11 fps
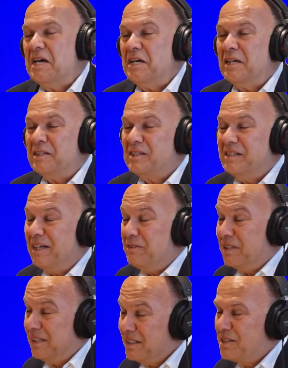Yes,
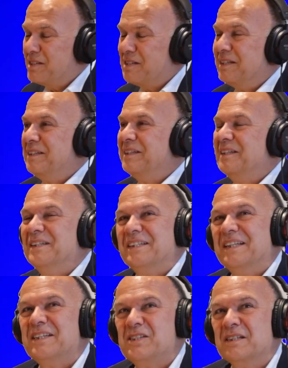David, that's a
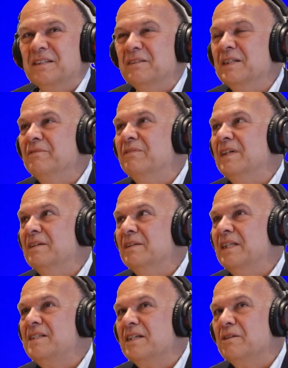
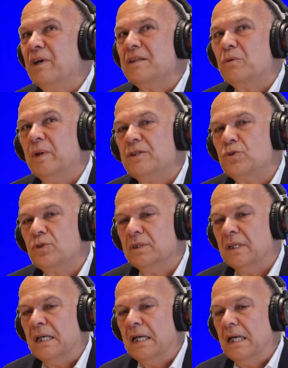great
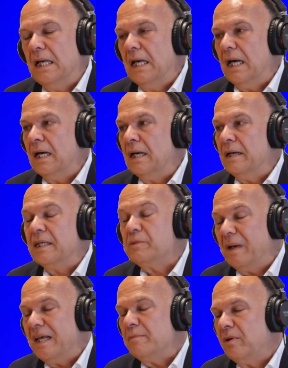question.
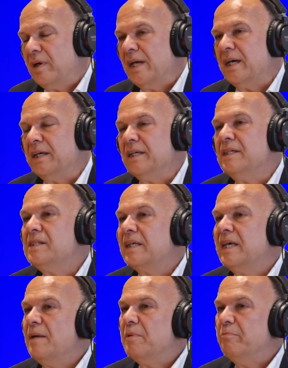Explainable AI is the
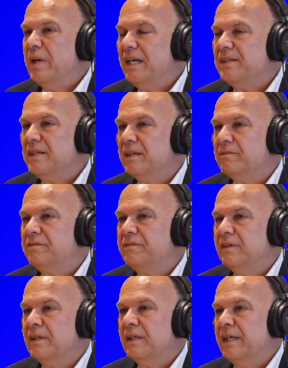capability of
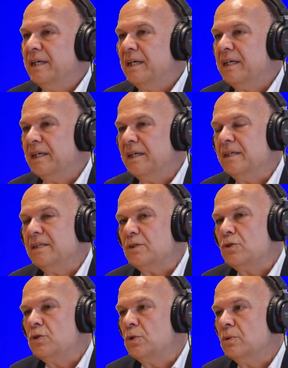AI
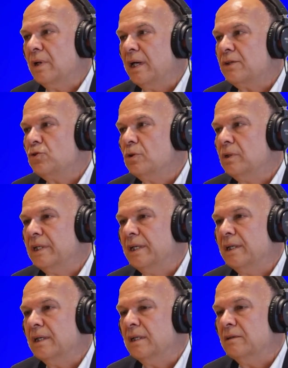to
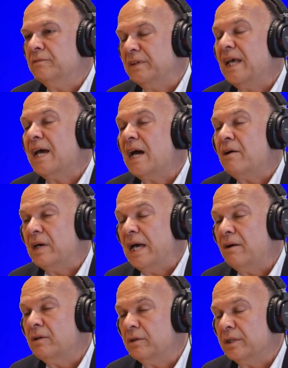actually, an AI
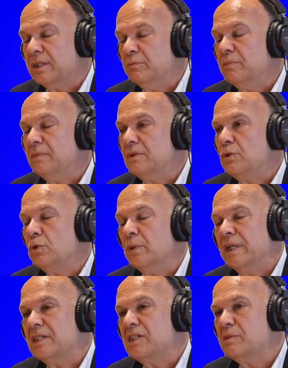algorithm to
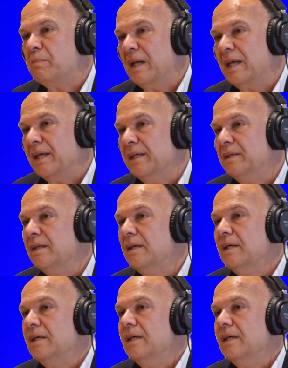explain